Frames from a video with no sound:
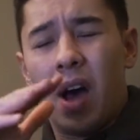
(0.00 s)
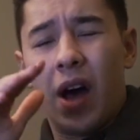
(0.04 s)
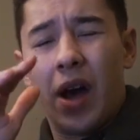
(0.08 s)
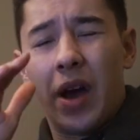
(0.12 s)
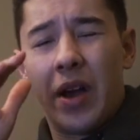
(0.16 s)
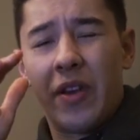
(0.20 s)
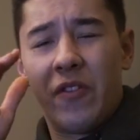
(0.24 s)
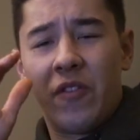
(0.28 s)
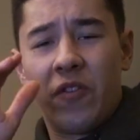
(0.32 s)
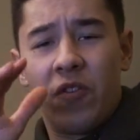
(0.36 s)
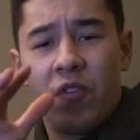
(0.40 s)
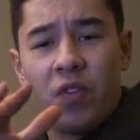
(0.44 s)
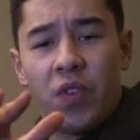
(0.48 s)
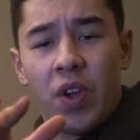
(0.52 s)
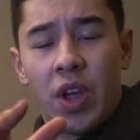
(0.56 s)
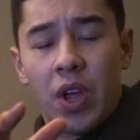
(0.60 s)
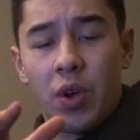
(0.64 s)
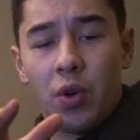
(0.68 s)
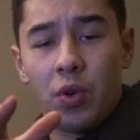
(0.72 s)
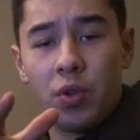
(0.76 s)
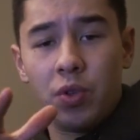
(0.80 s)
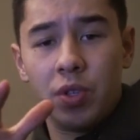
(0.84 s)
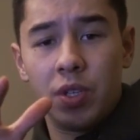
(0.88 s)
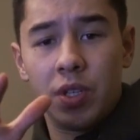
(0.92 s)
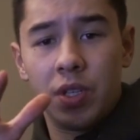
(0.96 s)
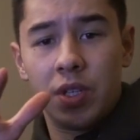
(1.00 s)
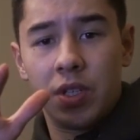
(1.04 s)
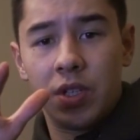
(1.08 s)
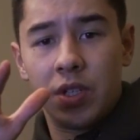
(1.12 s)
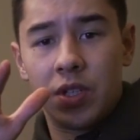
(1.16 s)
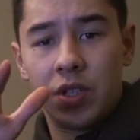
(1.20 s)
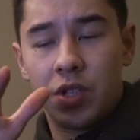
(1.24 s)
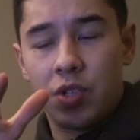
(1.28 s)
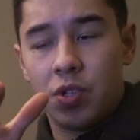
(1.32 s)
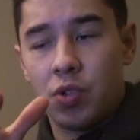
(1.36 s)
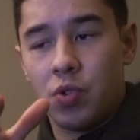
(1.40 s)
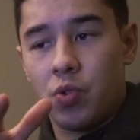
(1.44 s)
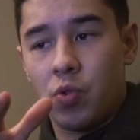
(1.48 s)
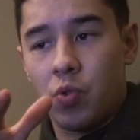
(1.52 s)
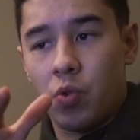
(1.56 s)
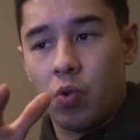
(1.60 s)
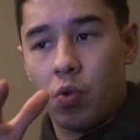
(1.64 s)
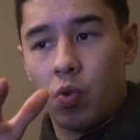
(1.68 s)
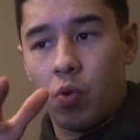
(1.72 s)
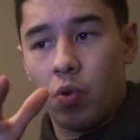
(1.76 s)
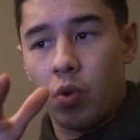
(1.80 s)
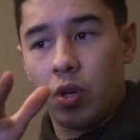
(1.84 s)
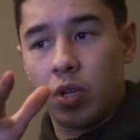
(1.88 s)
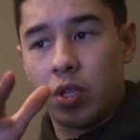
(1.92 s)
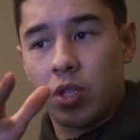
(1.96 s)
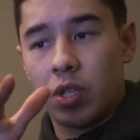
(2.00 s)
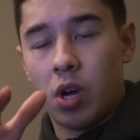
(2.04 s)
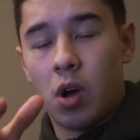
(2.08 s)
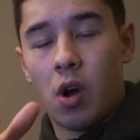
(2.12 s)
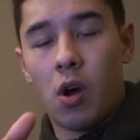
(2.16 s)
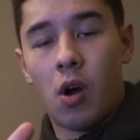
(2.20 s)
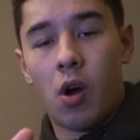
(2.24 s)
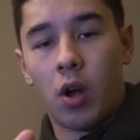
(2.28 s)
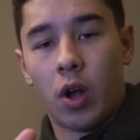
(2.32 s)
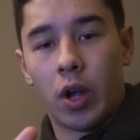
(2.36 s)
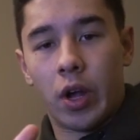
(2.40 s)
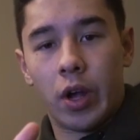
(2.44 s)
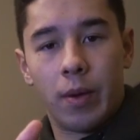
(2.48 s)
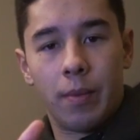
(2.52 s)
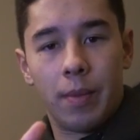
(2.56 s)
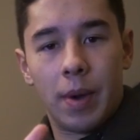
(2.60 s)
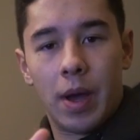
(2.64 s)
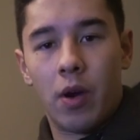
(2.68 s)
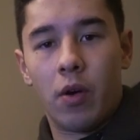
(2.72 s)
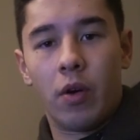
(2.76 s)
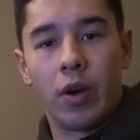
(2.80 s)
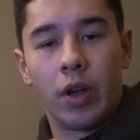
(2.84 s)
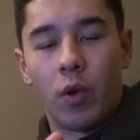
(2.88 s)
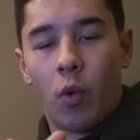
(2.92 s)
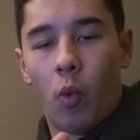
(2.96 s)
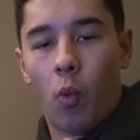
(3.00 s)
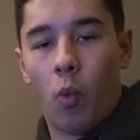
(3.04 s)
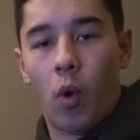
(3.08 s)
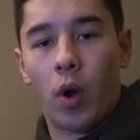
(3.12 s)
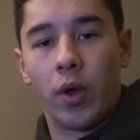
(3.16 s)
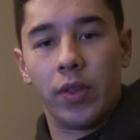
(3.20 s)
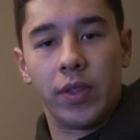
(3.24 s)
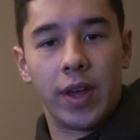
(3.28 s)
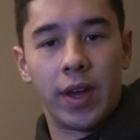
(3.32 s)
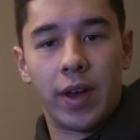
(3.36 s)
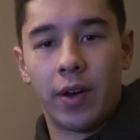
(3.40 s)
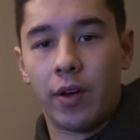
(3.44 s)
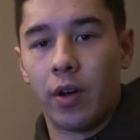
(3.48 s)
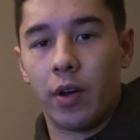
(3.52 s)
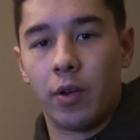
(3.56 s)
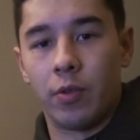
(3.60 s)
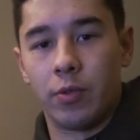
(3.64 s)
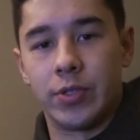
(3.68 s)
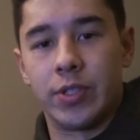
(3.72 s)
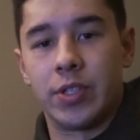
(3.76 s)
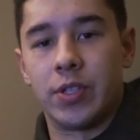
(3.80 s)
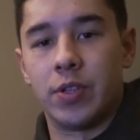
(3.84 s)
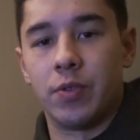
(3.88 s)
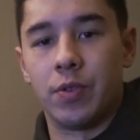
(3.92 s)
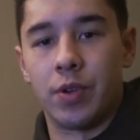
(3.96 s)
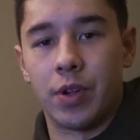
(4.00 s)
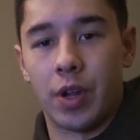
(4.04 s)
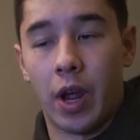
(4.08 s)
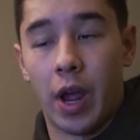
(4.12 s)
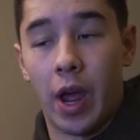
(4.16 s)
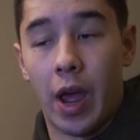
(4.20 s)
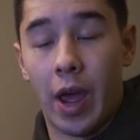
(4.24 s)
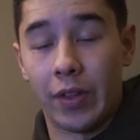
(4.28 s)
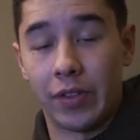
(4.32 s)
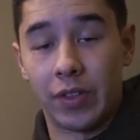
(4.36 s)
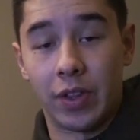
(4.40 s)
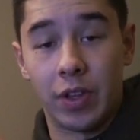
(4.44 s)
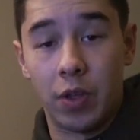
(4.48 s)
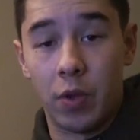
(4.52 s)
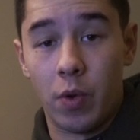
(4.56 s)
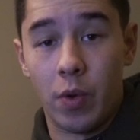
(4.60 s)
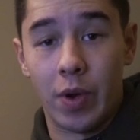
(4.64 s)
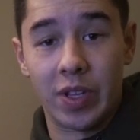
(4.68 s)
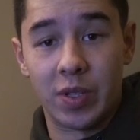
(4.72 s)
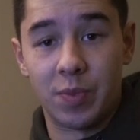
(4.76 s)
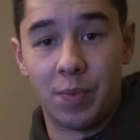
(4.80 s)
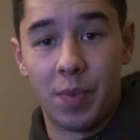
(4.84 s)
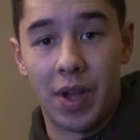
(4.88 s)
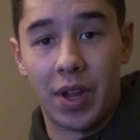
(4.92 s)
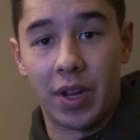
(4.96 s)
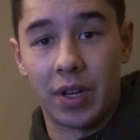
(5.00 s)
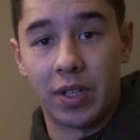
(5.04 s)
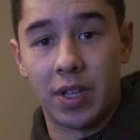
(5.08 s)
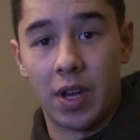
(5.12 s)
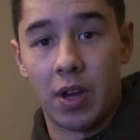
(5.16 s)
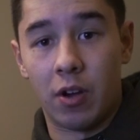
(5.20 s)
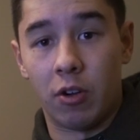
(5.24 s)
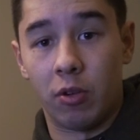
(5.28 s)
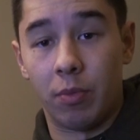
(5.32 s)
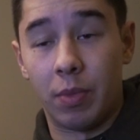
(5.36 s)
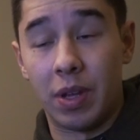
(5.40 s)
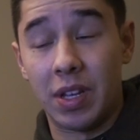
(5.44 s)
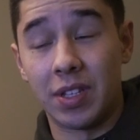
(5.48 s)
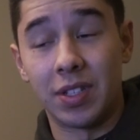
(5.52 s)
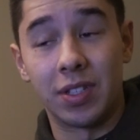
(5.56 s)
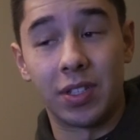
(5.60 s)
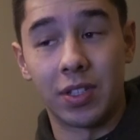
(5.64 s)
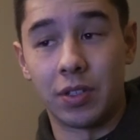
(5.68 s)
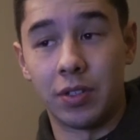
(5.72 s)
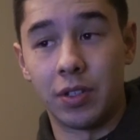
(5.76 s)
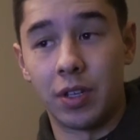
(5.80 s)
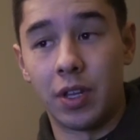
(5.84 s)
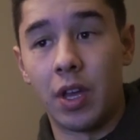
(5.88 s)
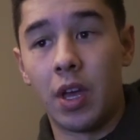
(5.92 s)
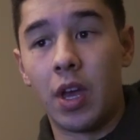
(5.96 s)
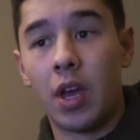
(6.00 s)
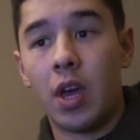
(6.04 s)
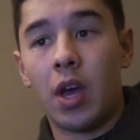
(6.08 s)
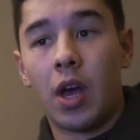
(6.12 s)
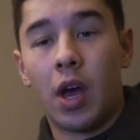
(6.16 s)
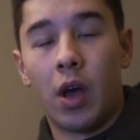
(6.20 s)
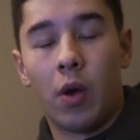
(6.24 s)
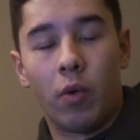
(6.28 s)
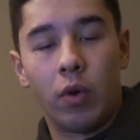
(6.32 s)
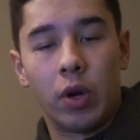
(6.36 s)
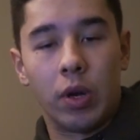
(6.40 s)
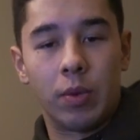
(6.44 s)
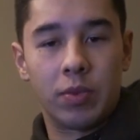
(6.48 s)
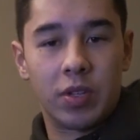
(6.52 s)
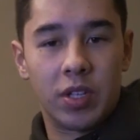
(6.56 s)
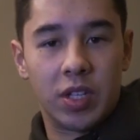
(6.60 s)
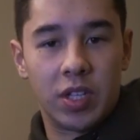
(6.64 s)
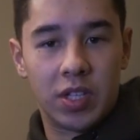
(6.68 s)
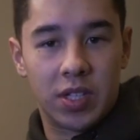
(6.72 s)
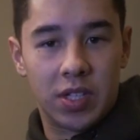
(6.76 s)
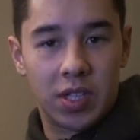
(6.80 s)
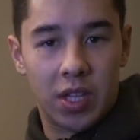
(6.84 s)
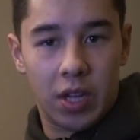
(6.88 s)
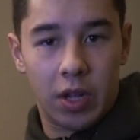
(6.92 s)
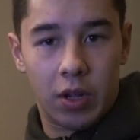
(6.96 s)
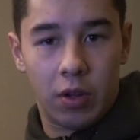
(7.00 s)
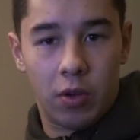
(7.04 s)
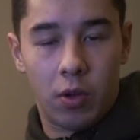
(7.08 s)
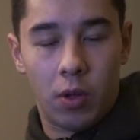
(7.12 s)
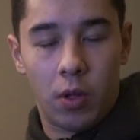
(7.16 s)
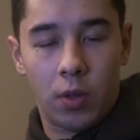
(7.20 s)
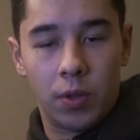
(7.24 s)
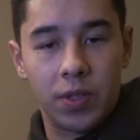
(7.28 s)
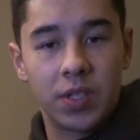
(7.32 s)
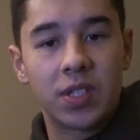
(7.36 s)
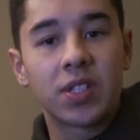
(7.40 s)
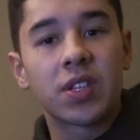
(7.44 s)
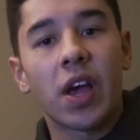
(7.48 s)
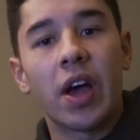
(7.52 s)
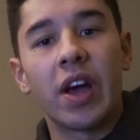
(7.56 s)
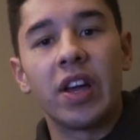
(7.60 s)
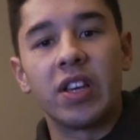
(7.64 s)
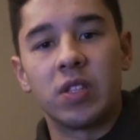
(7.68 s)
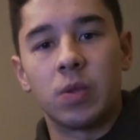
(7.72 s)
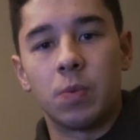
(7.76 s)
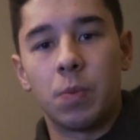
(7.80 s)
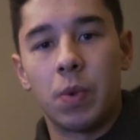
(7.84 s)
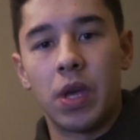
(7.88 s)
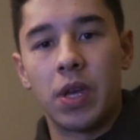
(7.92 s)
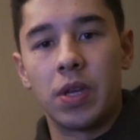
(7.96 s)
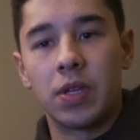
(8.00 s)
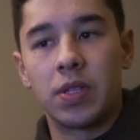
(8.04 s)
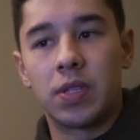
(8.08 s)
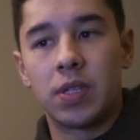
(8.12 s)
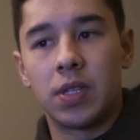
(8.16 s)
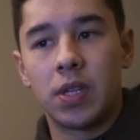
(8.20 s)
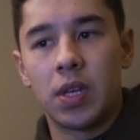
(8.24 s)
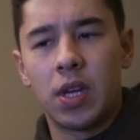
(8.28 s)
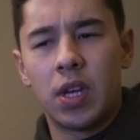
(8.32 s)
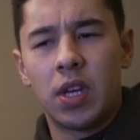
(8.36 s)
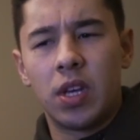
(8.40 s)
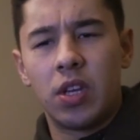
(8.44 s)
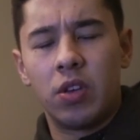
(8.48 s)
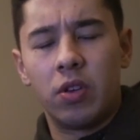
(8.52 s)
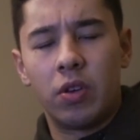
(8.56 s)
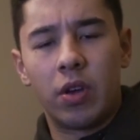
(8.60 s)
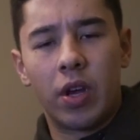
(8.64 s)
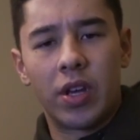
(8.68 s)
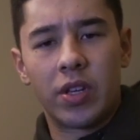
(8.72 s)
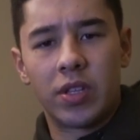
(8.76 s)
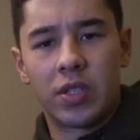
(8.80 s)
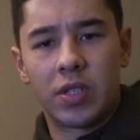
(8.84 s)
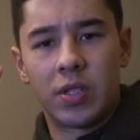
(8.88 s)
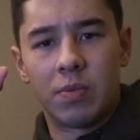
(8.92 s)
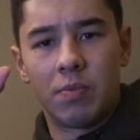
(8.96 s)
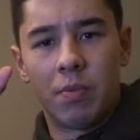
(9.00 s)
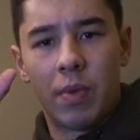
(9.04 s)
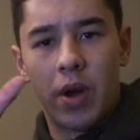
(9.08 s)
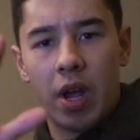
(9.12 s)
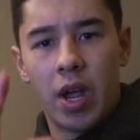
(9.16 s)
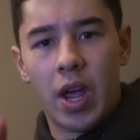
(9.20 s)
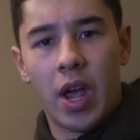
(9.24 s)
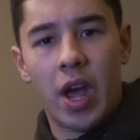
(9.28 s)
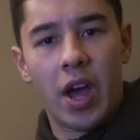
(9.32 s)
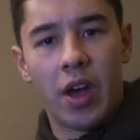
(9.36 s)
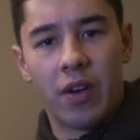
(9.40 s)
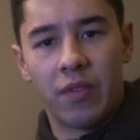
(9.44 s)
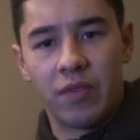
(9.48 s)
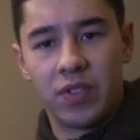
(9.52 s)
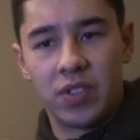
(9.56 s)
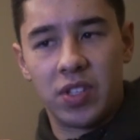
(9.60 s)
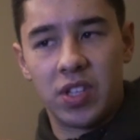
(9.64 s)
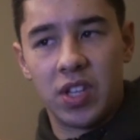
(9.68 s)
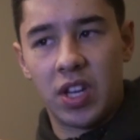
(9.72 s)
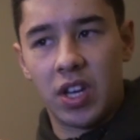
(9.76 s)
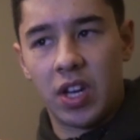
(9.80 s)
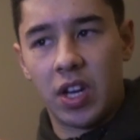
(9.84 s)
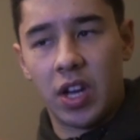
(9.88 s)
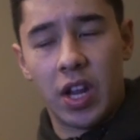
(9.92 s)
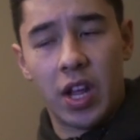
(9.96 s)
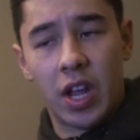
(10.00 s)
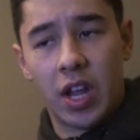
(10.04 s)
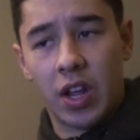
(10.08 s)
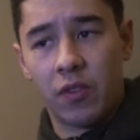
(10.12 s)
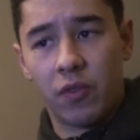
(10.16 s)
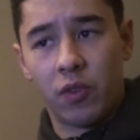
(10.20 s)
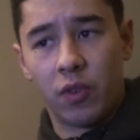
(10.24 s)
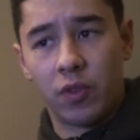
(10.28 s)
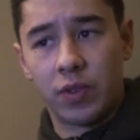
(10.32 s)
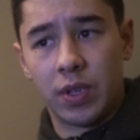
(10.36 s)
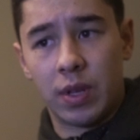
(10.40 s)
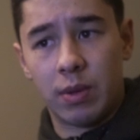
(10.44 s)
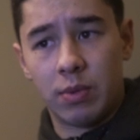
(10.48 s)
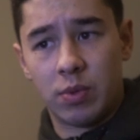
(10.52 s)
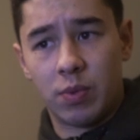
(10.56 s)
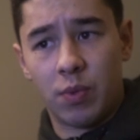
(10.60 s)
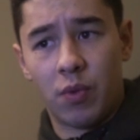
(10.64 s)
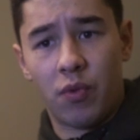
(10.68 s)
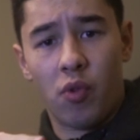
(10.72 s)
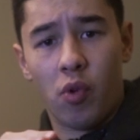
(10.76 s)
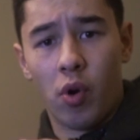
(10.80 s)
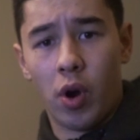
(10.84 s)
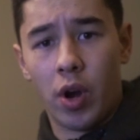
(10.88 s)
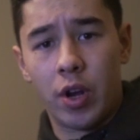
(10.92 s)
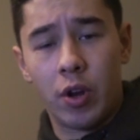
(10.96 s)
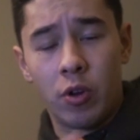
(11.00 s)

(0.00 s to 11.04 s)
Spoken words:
I failed to talk about like what the hell I was doing at the US Bank Tower. Basically, I went up to this thing called Skyspace. You guys might have seen it a handful of times before.